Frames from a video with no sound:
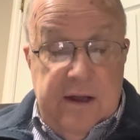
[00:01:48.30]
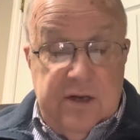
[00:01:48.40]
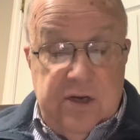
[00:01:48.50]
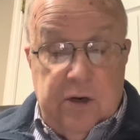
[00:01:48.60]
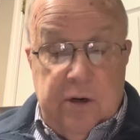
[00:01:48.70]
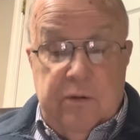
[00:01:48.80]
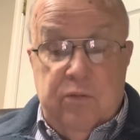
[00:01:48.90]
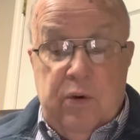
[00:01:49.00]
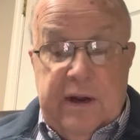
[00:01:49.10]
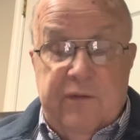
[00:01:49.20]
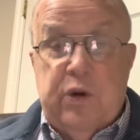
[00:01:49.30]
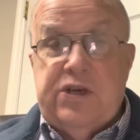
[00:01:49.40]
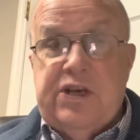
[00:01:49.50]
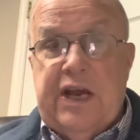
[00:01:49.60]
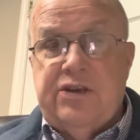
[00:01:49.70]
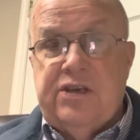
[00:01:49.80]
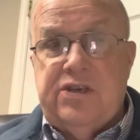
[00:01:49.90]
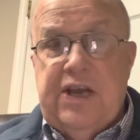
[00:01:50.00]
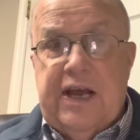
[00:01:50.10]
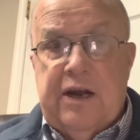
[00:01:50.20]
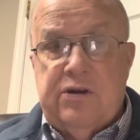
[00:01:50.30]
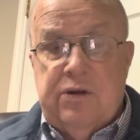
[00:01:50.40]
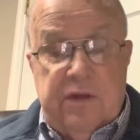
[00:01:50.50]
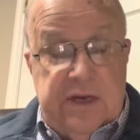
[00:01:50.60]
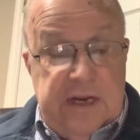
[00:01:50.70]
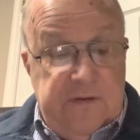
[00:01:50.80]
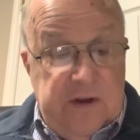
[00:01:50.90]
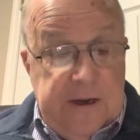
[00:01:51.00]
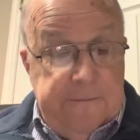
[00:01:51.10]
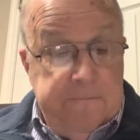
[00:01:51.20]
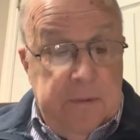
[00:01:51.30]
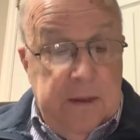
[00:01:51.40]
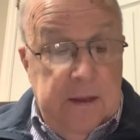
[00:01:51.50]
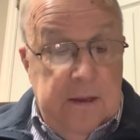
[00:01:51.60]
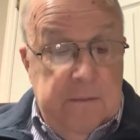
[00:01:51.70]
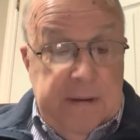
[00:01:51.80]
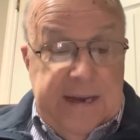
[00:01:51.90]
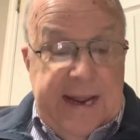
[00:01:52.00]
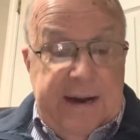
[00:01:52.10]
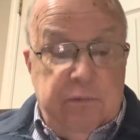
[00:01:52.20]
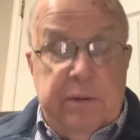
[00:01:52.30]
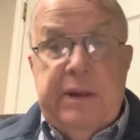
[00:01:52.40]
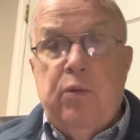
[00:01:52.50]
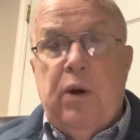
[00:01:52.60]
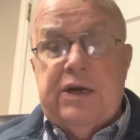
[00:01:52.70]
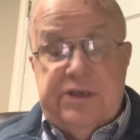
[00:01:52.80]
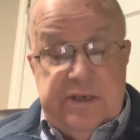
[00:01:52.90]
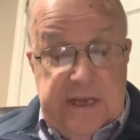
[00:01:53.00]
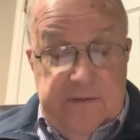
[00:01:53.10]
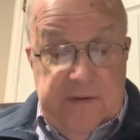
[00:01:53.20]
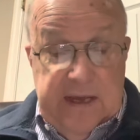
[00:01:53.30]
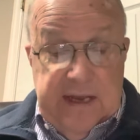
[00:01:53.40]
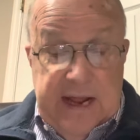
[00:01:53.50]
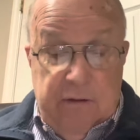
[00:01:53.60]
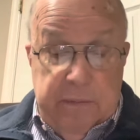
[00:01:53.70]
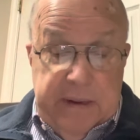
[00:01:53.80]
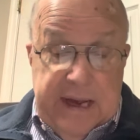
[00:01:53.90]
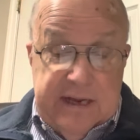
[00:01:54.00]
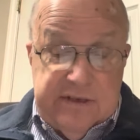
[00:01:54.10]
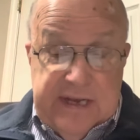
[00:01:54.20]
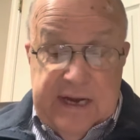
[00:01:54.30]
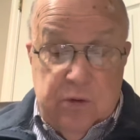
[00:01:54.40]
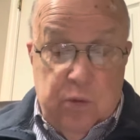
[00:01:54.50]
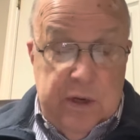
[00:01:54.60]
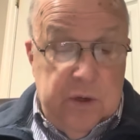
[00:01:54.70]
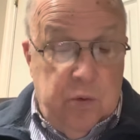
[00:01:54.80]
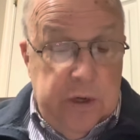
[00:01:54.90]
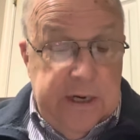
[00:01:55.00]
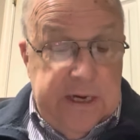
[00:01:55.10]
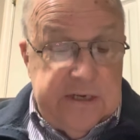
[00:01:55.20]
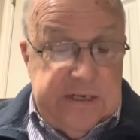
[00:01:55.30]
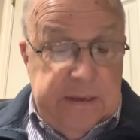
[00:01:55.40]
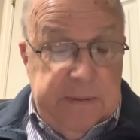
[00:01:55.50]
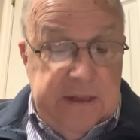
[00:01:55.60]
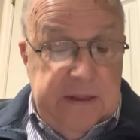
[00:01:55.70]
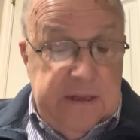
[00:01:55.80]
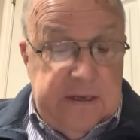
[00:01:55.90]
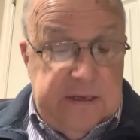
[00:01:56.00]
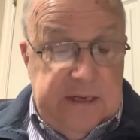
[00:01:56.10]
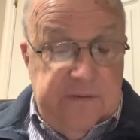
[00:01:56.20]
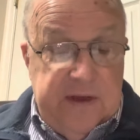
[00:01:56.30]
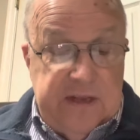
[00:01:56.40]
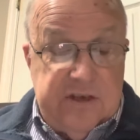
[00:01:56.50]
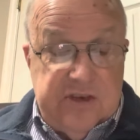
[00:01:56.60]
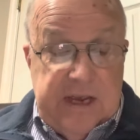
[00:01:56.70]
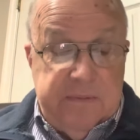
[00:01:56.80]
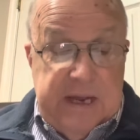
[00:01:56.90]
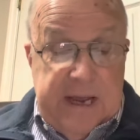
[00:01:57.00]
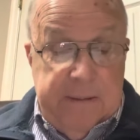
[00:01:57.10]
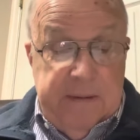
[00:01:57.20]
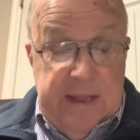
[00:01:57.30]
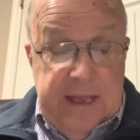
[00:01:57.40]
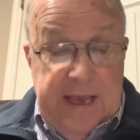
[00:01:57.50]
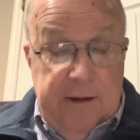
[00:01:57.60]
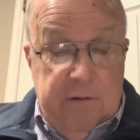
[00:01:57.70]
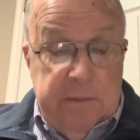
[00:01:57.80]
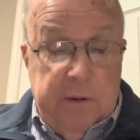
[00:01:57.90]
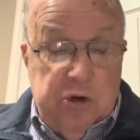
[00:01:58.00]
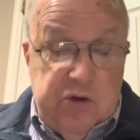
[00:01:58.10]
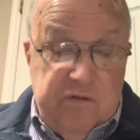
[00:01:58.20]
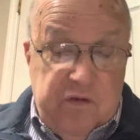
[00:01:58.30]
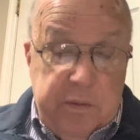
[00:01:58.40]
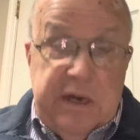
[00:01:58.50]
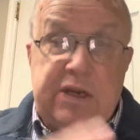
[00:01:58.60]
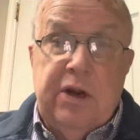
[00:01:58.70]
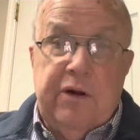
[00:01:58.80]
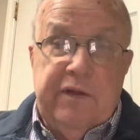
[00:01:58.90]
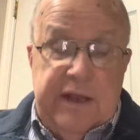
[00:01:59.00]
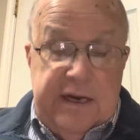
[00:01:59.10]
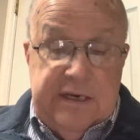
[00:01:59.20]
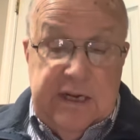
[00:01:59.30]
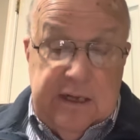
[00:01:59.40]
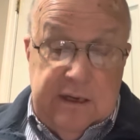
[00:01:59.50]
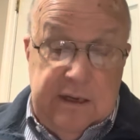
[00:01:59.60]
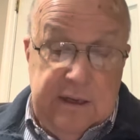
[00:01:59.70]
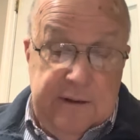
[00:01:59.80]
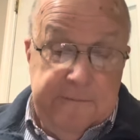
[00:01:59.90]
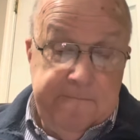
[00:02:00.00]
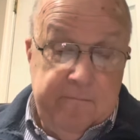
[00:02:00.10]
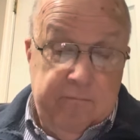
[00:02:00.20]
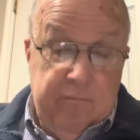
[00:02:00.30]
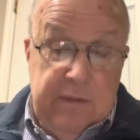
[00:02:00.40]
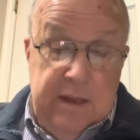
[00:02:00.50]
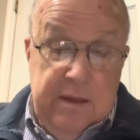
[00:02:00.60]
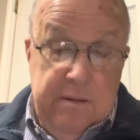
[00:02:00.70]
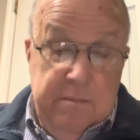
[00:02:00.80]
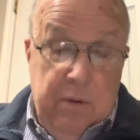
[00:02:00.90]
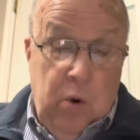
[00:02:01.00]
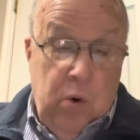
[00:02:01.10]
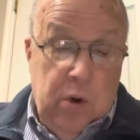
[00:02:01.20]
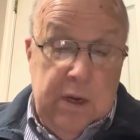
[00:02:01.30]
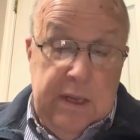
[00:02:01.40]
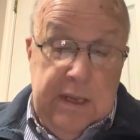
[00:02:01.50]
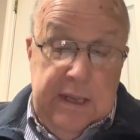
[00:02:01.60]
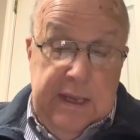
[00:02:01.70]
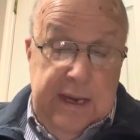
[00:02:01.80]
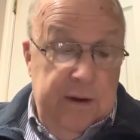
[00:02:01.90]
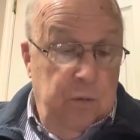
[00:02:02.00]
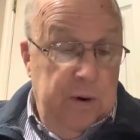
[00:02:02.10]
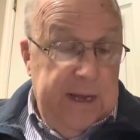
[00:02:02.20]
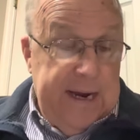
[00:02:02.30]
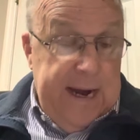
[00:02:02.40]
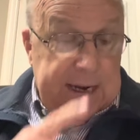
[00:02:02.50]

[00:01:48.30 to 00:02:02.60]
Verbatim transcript: turn whenever we changed the channels on the TV my dad would be watching TV and I would be outside the window where he could see me and the TV at the same time. He would motion for me to turn the antenna more. And when I got